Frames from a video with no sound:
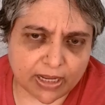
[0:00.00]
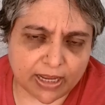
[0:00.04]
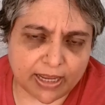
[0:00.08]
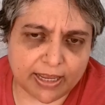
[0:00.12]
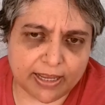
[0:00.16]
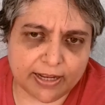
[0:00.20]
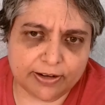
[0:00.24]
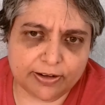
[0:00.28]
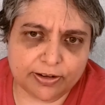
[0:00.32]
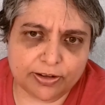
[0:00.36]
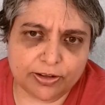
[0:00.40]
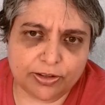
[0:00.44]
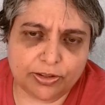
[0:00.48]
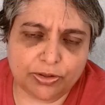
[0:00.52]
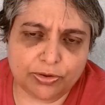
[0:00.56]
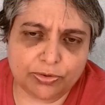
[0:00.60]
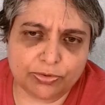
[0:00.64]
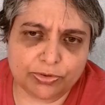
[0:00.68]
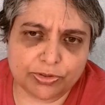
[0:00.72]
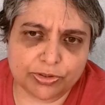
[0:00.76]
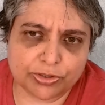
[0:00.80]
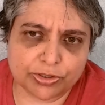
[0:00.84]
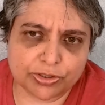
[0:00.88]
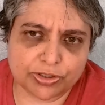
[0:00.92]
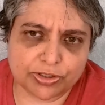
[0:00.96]
and you
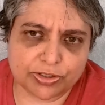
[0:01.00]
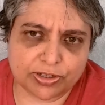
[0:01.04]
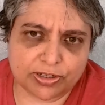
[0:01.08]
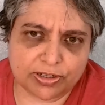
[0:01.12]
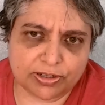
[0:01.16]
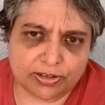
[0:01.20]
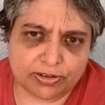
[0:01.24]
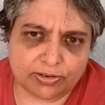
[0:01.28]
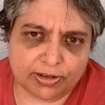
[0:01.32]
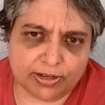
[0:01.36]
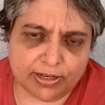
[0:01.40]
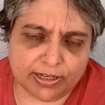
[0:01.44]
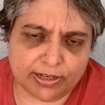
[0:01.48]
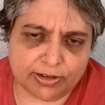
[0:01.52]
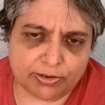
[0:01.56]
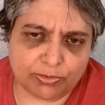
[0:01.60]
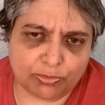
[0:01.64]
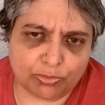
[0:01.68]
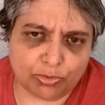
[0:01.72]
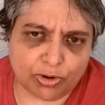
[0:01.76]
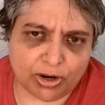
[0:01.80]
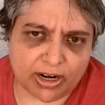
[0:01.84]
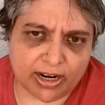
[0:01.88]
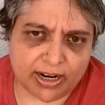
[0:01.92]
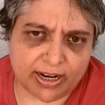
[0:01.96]
just let it
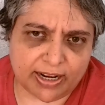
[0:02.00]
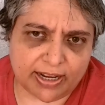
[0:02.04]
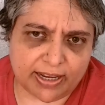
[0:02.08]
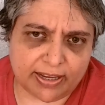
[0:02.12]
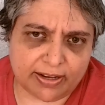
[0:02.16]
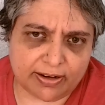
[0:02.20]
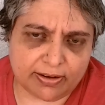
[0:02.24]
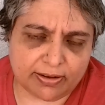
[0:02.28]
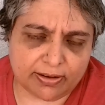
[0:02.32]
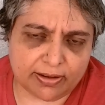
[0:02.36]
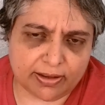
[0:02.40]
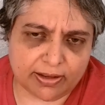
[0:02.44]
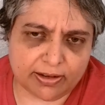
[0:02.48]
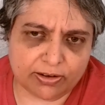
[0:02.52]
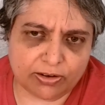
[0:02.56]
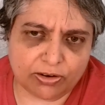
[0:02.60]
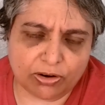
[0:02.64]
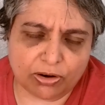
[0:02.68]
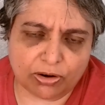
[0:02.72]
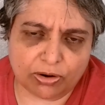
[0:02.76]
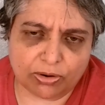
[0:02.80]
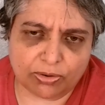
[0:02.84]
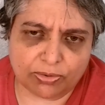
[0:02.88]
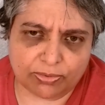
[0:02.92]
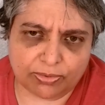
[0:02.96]
ride and
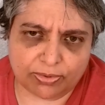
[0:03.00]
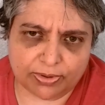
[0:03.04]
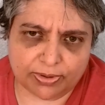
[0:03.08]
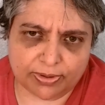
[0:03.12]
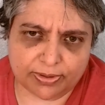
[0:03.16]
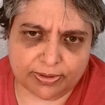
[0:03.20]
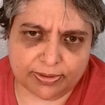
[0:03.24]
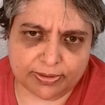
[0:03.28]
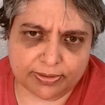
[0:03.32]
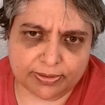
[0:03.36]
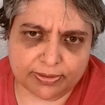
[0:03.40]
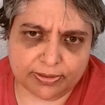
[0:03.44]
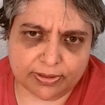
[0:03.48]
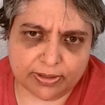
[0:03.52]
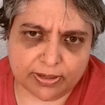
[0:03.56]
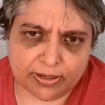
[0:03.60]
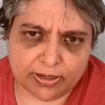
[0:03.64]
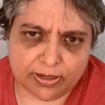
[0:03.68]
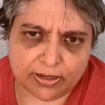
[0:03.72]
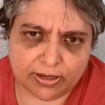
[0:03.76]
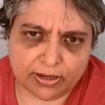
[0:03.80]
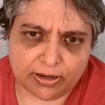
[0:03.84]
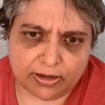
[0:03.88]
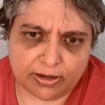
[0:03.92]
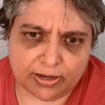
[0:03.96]
go.
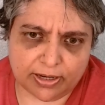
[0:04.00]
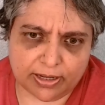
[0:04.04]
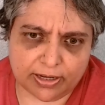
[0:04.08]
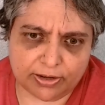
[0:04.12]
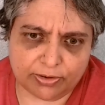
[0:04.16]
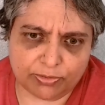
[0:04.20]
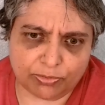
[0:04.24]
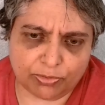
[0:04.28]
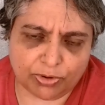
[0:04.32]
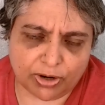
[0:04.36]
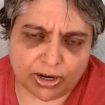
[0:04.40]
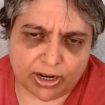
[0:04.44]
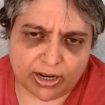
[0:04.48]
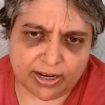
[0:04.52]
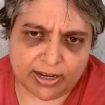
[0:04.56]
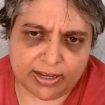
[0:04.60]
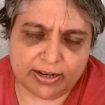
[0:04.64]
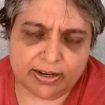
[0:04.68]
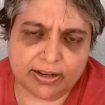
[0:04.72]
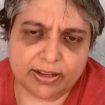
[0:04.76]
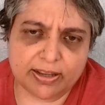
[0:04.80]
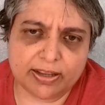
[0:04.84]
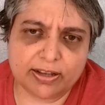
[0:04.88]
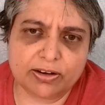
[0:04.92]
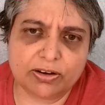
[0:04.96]
Let it
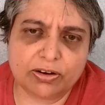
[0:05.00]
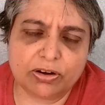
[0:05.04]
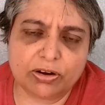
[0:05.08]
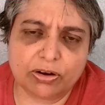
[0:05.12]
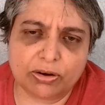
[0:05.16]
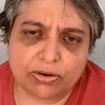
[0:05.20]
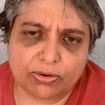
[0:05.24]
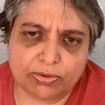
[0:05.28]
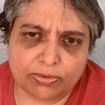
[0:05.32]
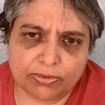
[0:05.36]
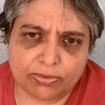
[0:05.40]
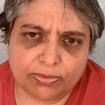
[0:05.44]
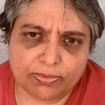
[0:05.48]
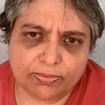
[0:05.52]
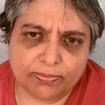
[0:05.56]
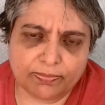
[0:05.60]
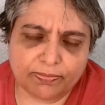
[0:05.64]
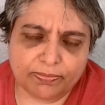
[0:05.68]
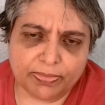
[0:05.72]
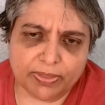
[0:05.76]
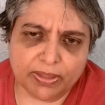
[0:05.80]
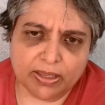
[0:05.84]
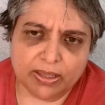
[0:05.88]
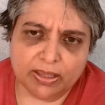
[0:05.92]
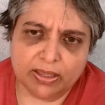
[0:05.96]
ride and go.
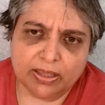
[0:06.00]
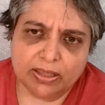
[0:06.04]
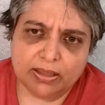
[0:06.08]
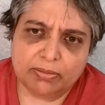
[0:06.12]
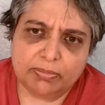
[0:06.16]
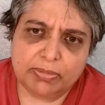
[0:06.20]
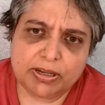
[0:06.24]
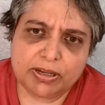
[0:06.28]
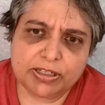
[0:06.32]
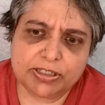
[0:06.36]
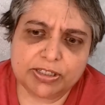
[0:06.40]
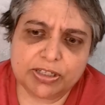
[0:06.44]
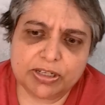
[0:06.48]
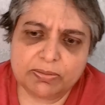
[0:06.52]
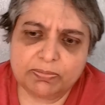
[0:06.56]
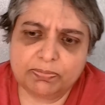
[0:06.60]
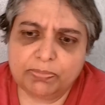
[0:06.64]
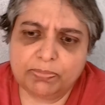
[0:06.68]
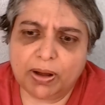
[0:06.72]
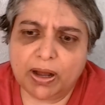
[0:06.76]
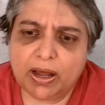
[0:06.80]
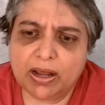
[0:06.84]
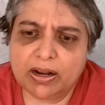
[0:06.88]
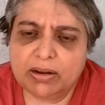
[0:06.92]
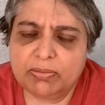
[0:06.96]
Because at the
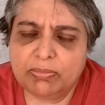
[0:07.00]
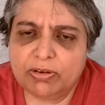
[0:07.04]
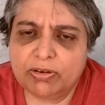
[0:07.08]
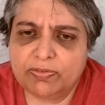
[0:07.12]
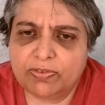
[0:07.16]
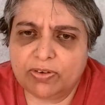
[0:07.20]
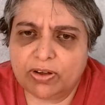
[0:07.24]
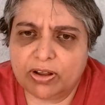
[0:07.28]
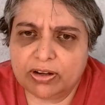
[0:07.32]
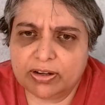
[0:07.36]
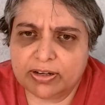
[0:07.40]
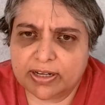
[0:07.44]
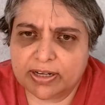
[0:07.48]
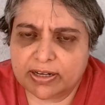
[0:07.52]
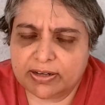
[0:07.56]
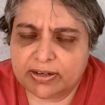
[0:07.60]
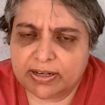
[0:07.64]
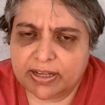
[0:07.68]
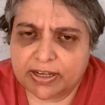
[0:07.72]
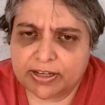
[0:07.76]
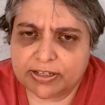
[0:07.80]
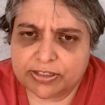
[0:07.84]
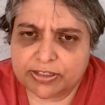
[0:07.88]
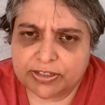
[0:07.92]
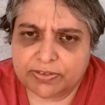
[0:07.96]
bottom of all of that
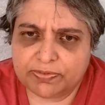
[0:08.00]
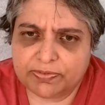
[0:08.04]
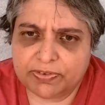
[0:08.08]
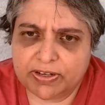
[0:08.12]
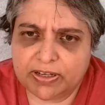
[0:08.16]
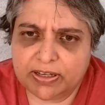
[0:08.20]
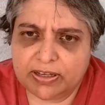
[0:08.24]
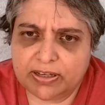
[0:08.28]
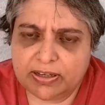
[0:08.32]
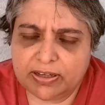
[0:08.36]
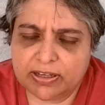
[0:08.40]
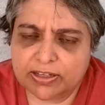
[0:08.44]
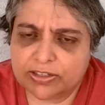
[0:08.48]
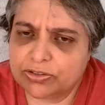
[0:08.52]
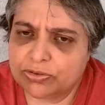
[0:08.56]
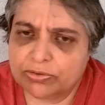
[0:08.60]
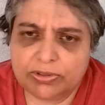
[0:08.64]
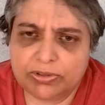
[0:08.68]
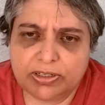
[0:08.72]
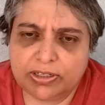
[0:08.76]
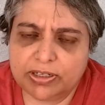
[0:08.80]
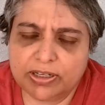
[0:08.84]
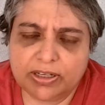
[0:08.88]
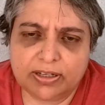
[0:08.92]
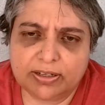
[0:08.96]
negativity, it's
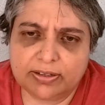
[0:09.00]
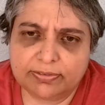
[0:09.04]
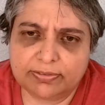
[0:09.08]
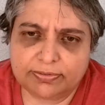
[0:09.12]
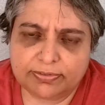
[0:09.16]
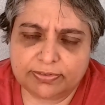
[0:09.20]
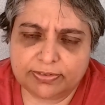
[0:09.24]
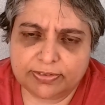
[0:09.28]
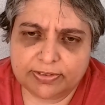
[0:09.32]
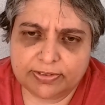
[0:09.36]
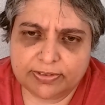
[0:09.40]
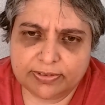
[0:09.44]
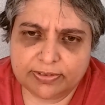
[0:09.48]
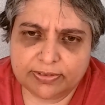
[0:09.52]
only love.